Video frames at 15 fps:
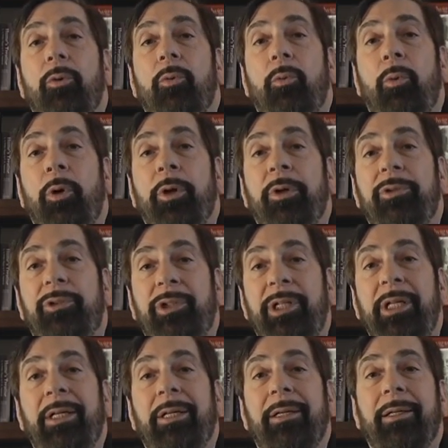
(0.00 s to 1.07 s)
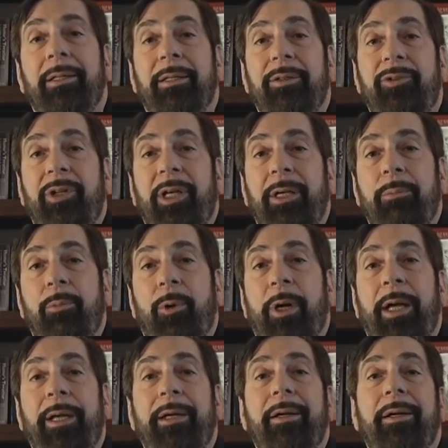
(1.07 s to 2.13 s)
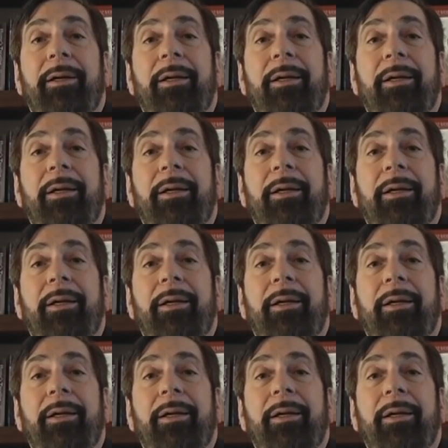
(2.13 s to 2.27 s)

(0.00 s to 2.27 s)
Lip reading: were cheated in the same way.